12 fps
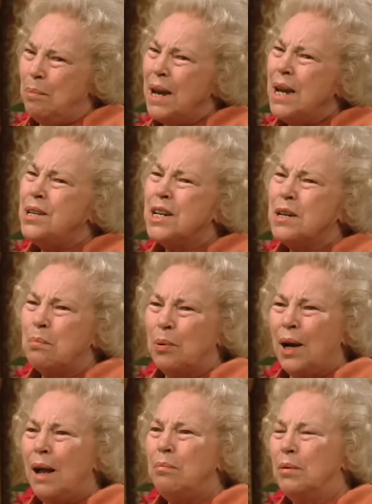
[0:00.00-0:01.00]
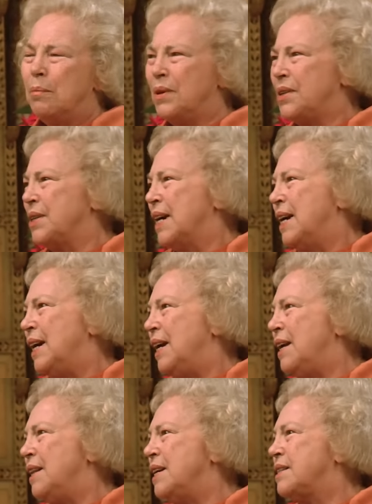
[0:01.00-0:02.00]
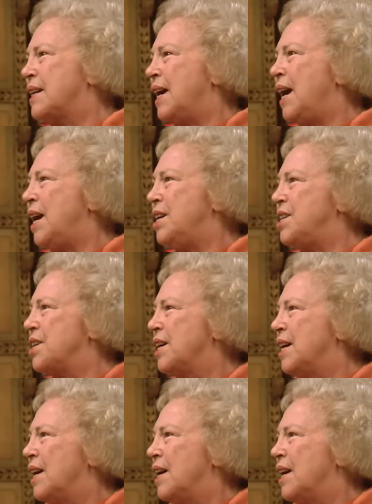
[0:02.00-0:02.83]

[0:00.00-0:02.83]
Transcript: Basic problem is, in this age,